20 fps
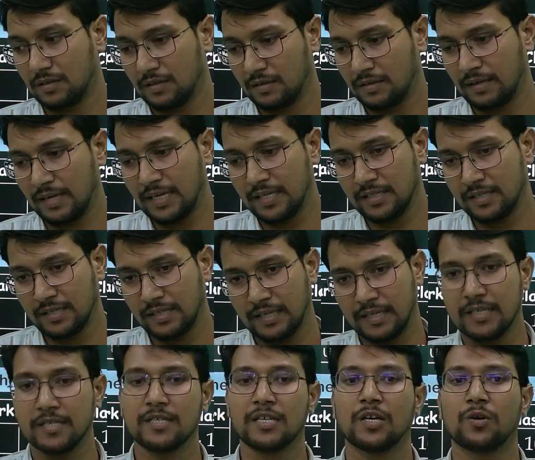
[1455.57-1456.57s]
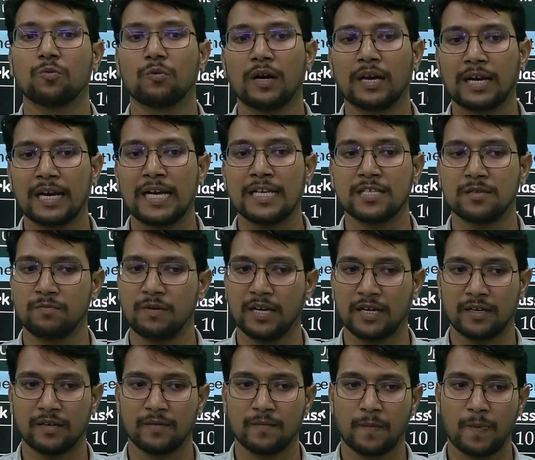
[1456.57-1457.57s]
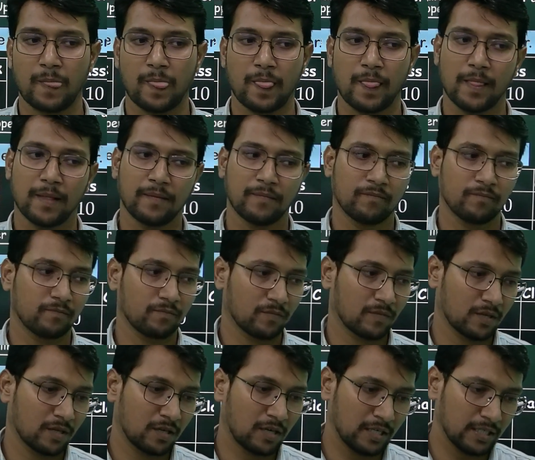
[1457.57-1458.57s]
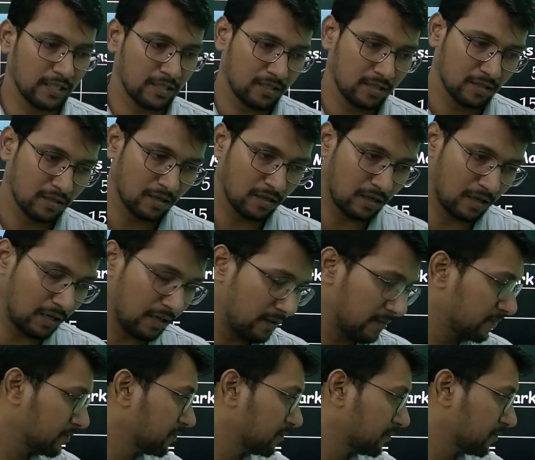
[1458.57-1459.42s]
Right? It is required class mark. Got it all?